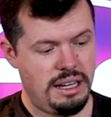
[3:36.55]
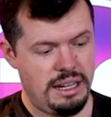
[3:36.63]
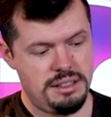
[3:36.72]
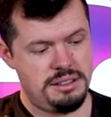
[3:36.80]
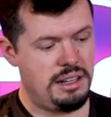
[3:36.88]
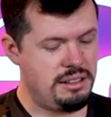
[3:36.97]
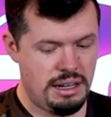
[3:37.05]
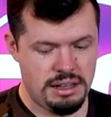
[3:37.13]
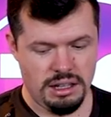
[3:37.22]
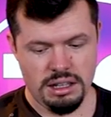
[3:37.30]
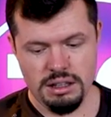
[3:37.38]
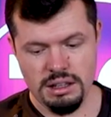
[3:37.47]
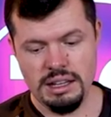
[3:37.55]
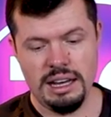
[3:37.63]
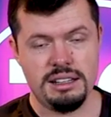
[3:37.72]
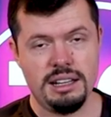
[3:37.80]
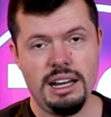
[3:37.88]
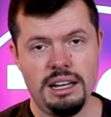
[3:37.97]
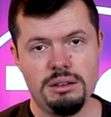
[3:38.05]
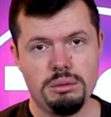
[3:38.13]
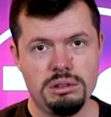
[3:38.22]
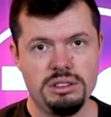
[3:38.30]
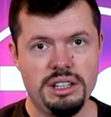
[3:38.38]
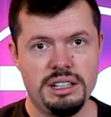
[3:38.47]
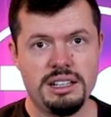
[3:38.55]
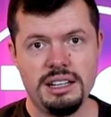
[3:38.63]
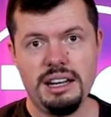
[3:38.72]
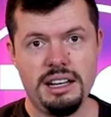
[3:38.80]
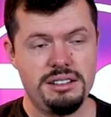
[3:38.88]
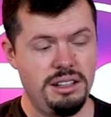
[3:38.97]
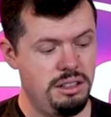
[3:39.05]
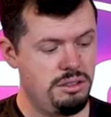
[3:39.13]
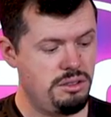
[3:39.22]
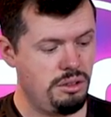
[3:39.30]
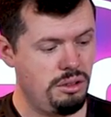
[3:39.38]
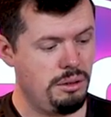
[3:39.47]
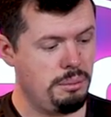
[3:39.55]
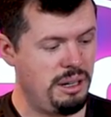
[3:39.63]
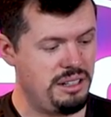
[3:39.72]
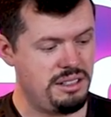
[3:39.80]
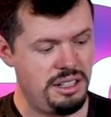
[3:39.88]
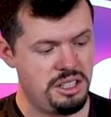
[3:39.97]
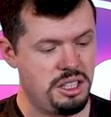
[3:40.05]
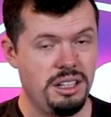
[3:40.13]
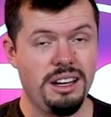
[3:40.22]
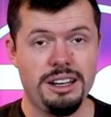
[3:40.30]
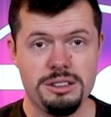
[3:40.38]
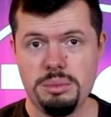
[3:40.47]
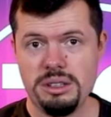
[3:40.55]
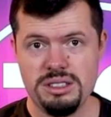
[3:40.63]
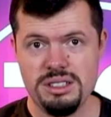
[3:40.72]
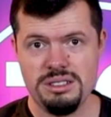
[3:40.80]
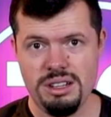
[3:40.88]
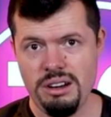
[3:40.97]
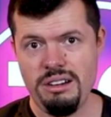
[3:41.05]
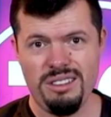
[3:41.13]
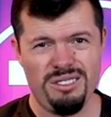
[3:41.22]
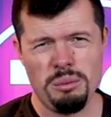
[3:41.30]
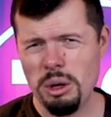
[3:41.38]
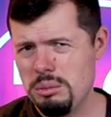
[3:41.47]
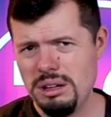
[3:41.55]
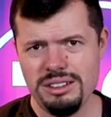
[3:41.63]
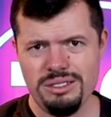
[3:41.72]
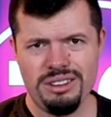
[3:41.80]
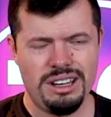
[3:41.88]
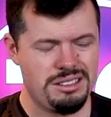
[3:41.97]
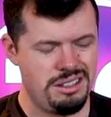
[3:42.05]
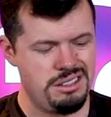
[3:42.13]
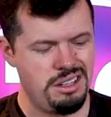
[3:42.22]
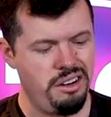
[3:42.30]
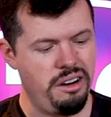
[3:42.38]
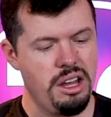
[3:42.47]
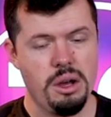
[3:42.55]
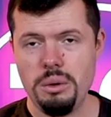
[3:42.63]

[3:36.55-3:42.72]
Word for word: the headset, and then the other end will then connect into PlayStation, Xbox, et cetera, mobile device, et cetera.